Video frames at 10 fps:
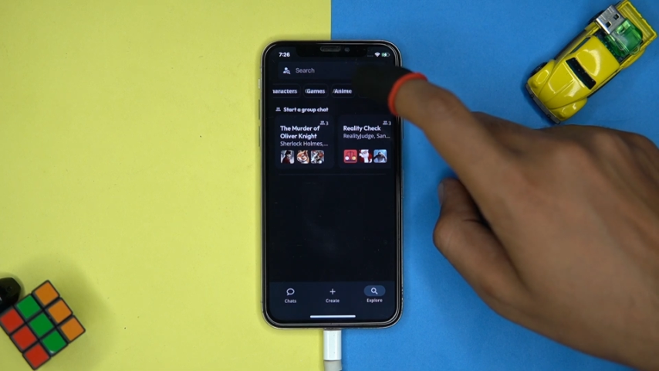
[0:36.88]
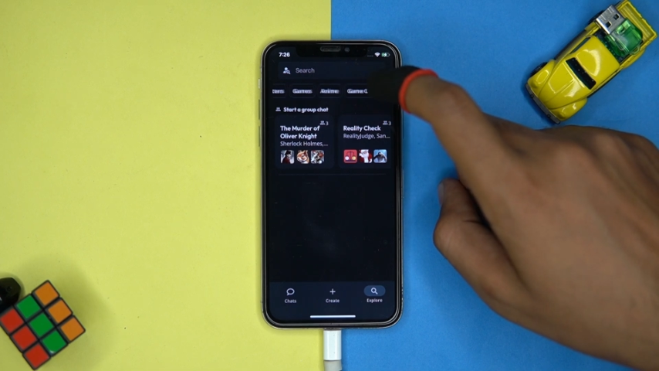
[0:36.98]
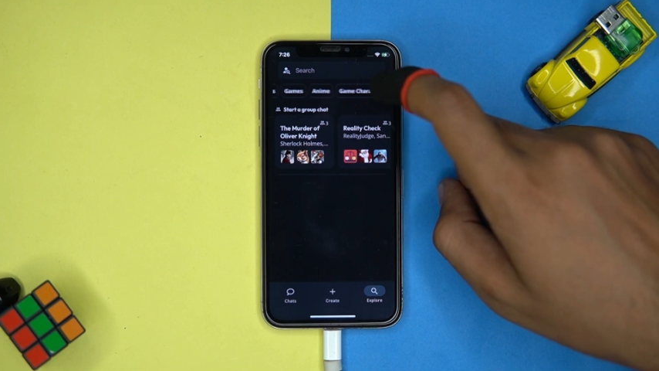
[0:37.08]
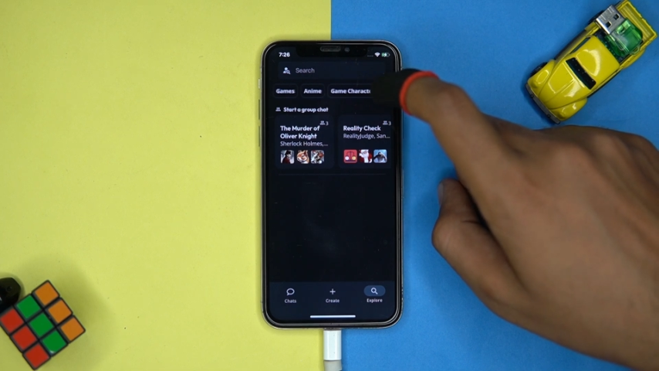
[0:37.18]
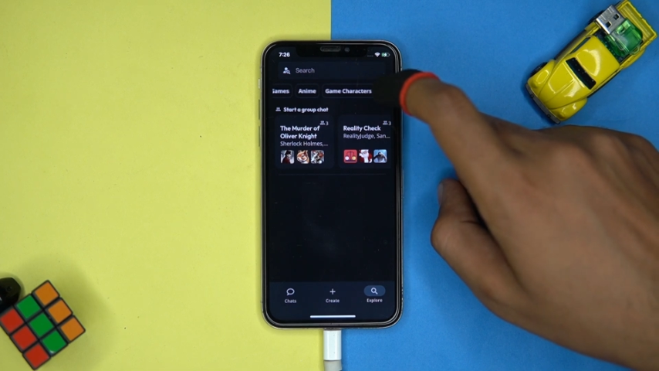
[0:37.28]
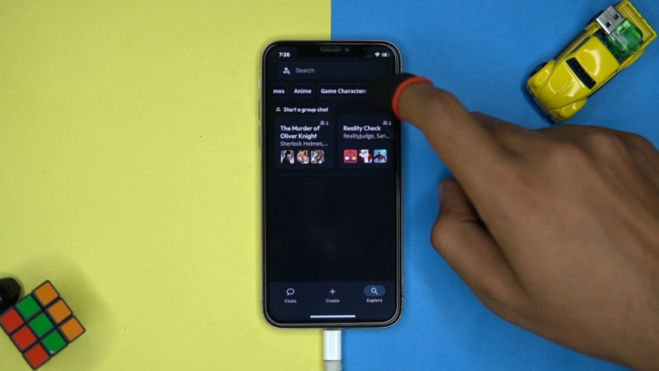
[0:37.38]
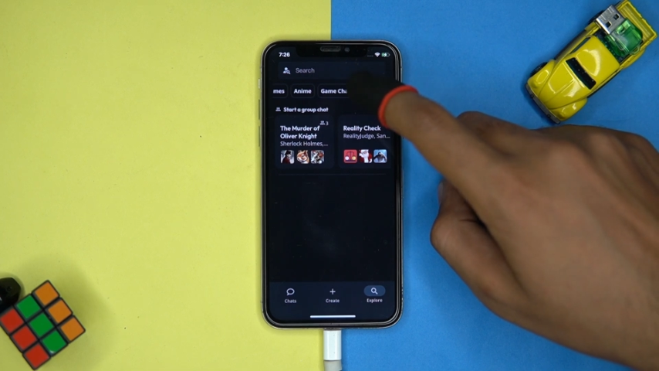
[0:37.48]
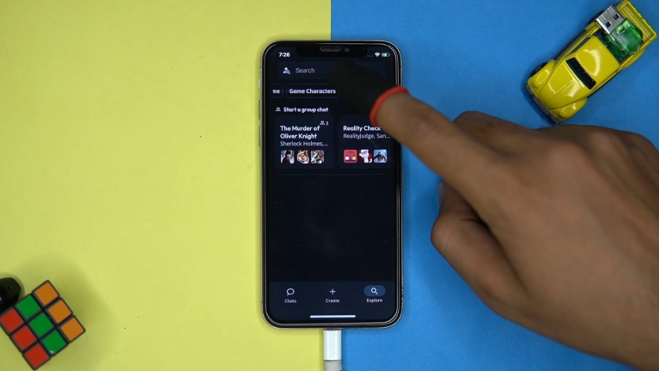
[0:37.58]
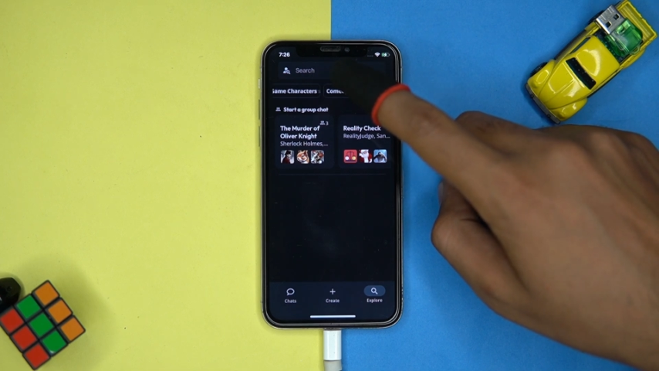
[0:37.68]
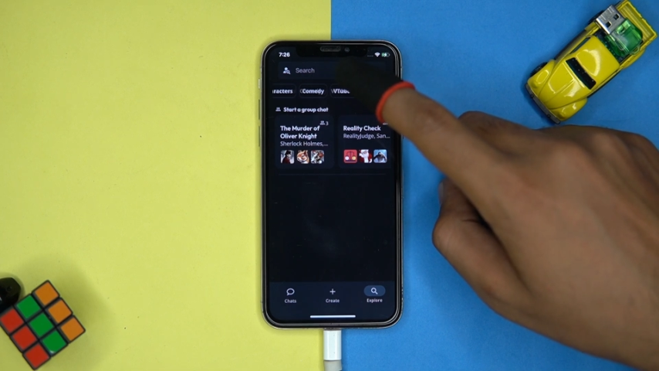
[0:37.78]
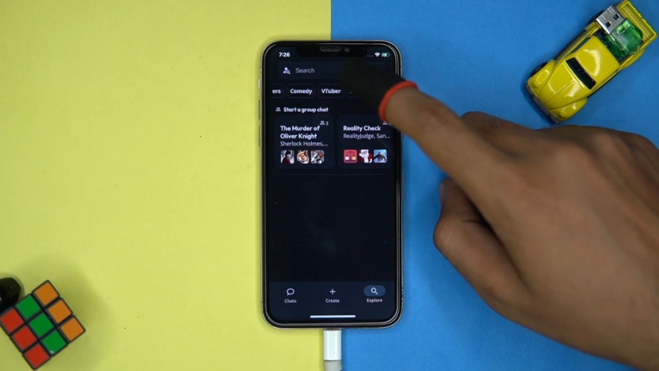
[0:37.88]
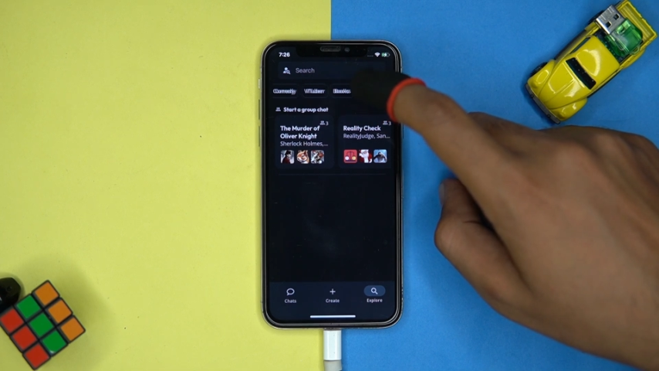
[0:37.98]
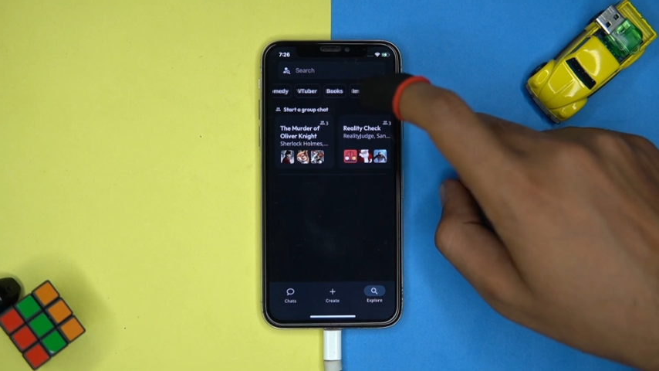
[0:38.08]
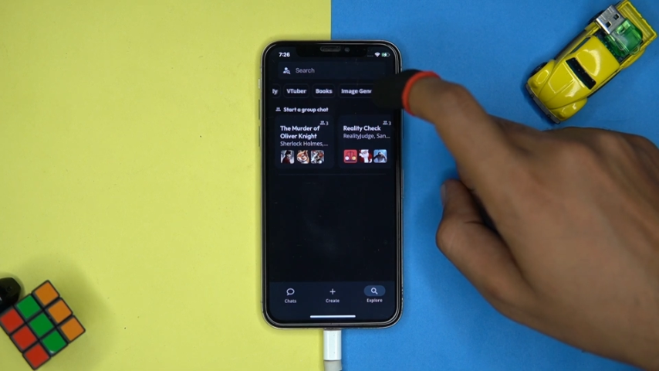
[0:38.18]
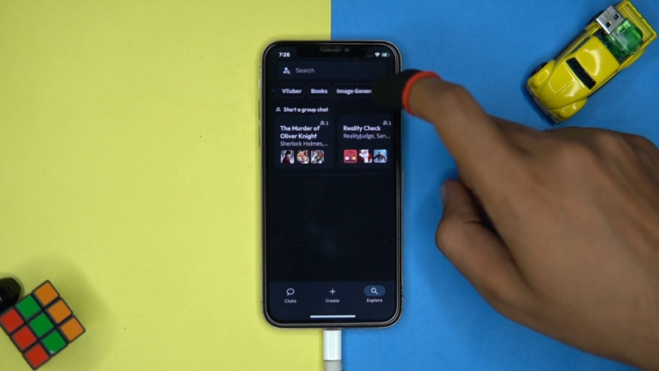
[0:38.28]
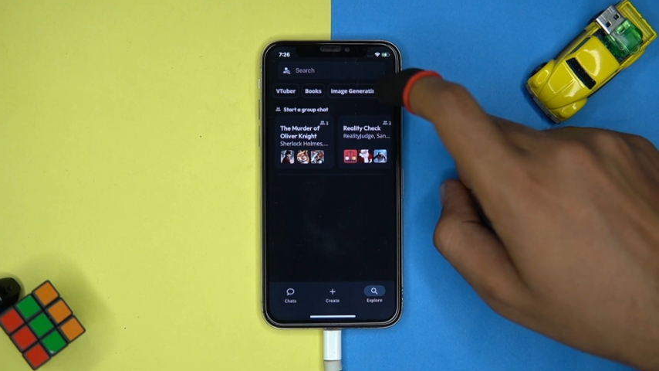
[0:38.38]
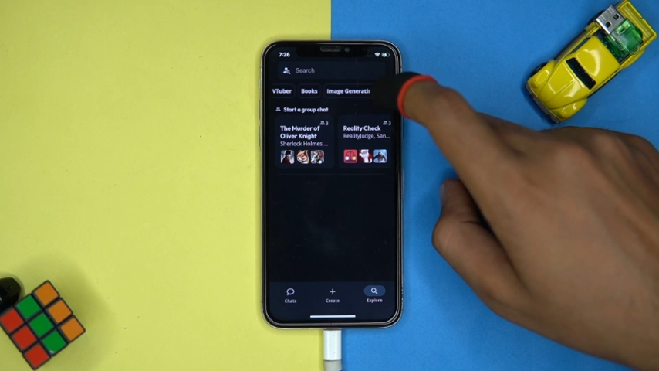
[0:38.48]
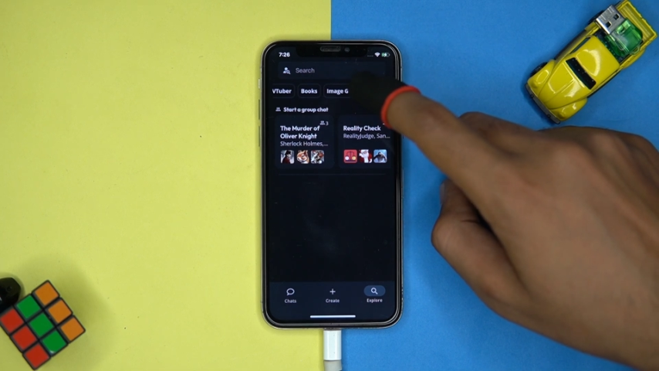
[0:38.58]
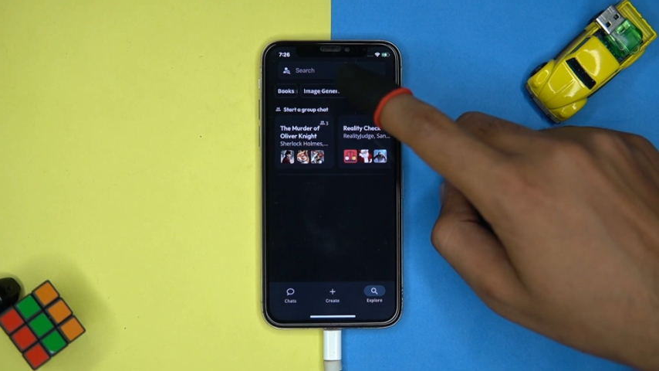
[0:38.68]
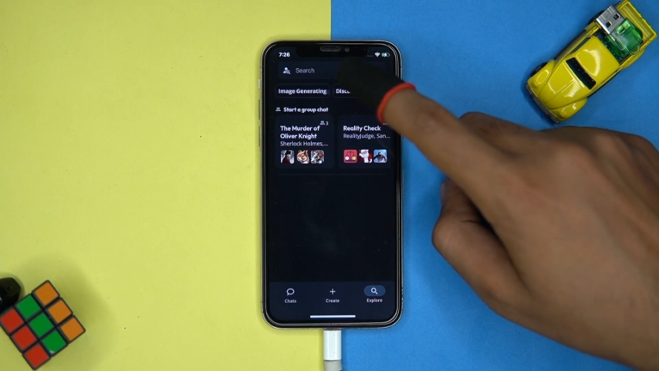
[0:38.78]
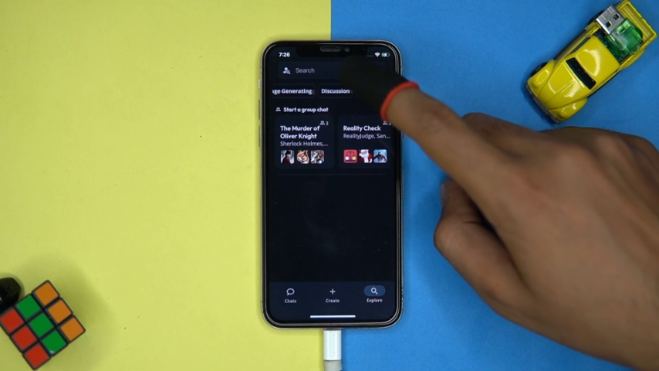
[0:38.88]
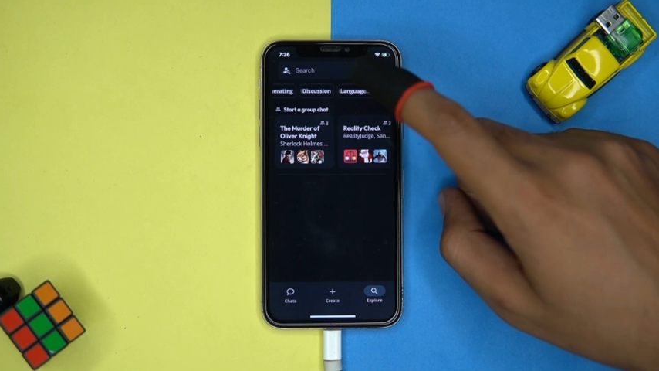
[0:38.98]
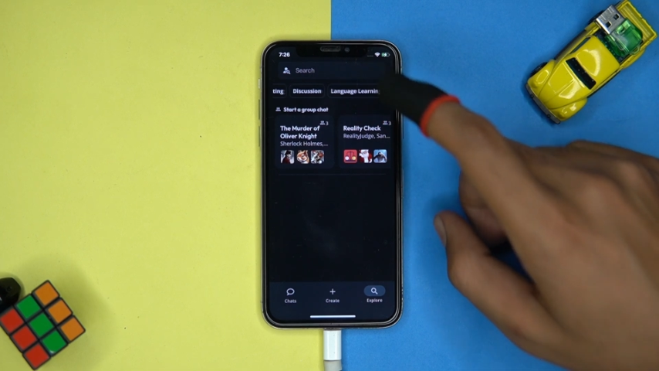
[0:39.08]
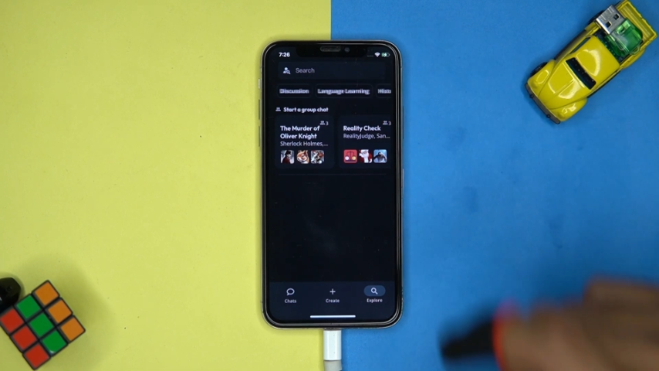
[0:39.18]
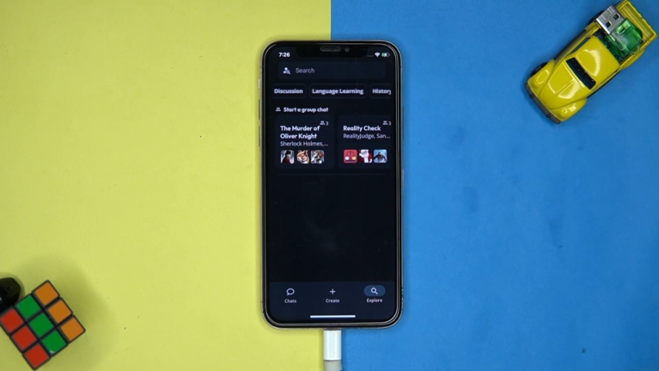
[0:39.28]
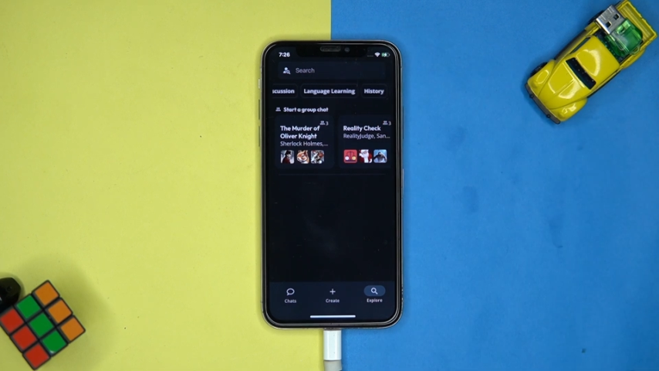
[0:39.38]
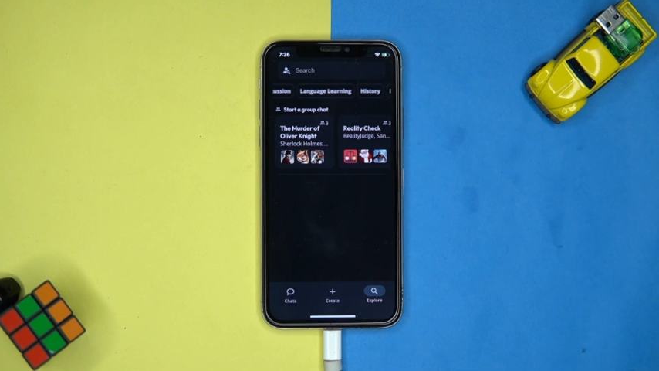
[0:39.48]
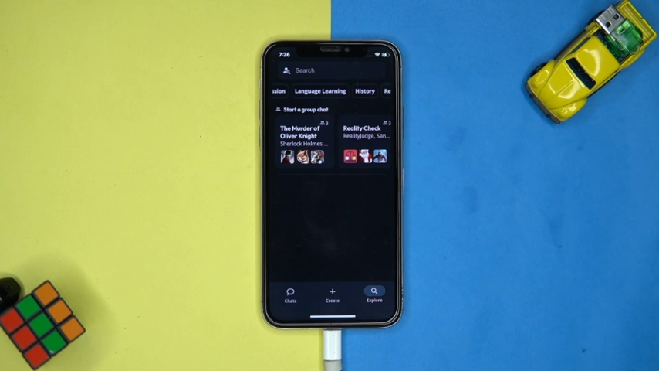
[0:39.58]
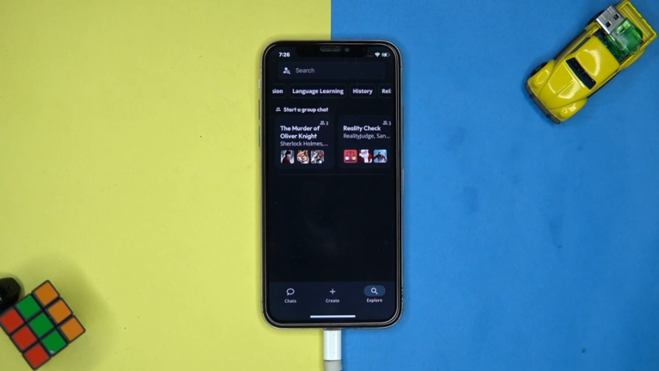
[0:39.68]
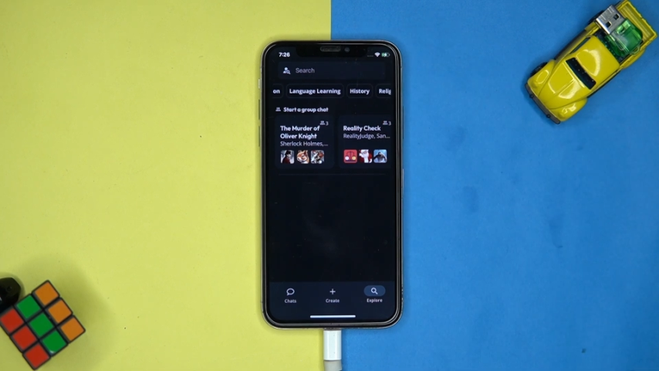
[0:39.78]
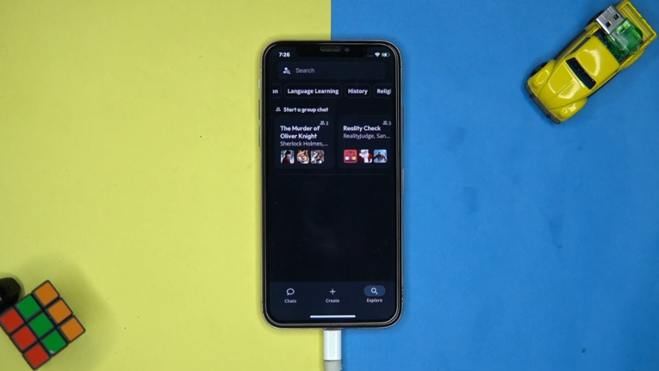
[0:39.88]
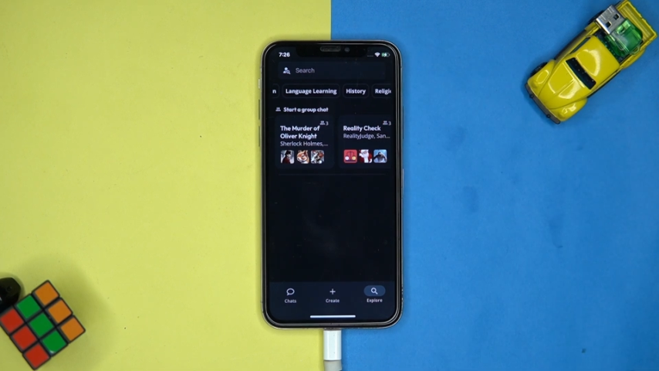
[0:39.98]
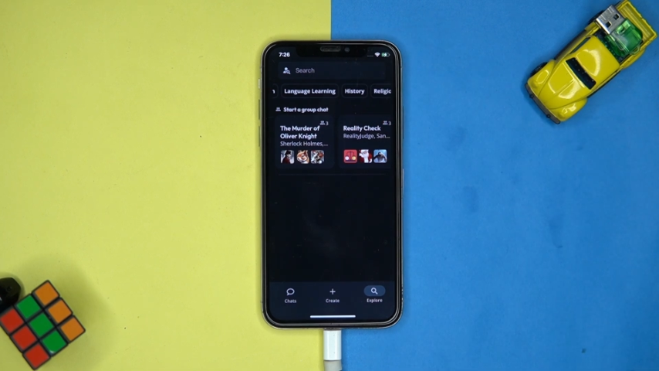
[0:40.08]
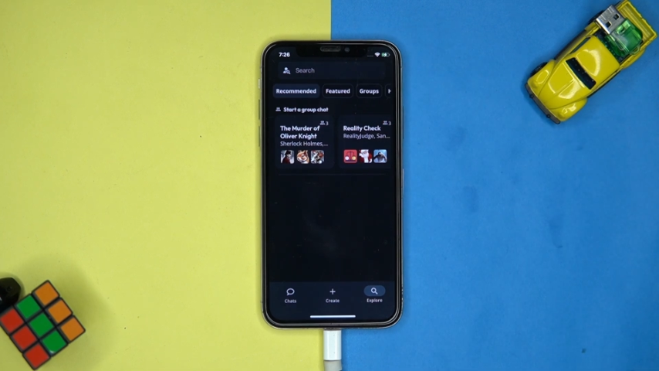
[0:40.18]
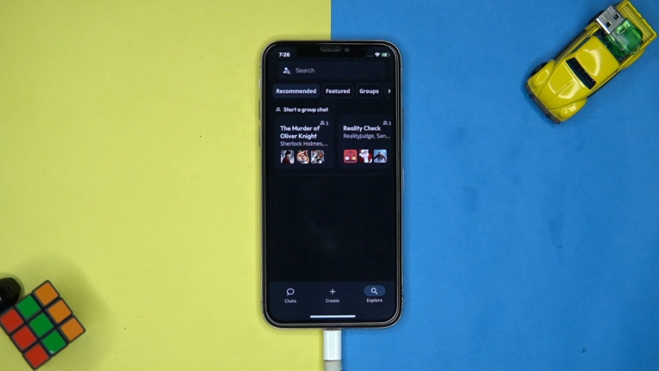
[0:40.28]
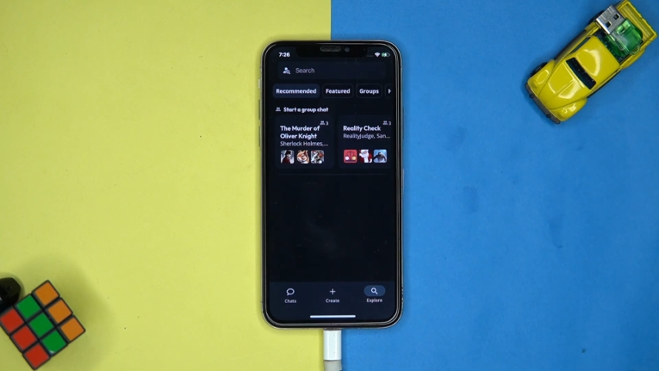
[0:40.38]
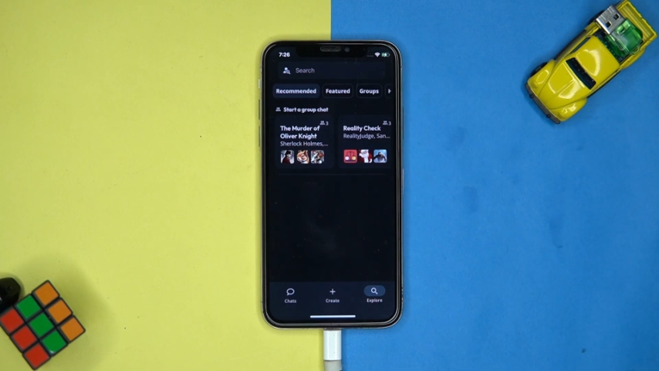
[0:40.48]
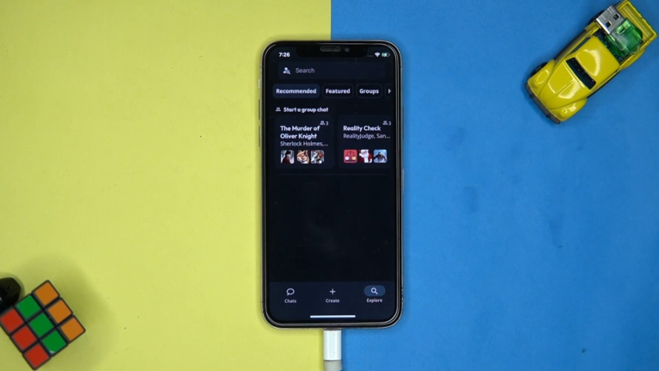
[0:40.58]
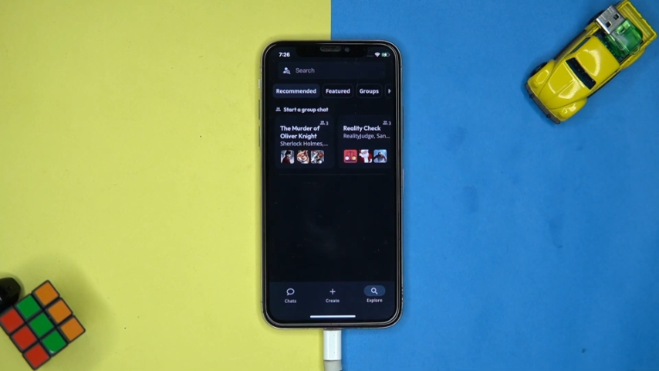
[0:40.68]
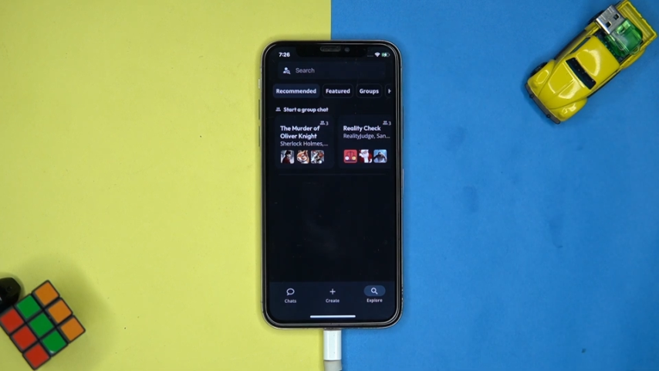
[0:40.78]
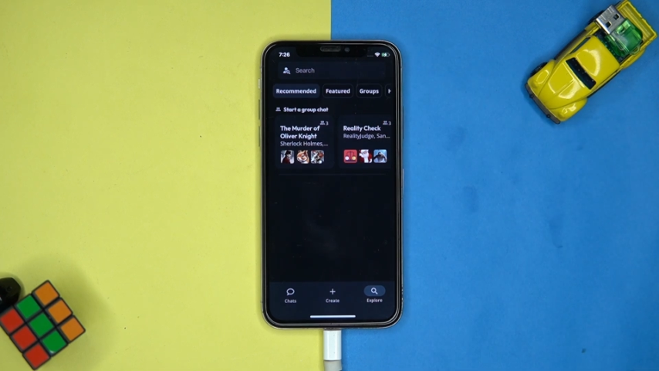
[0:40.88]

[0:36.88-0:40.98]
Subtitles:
No face is visible, so there are no lips to read.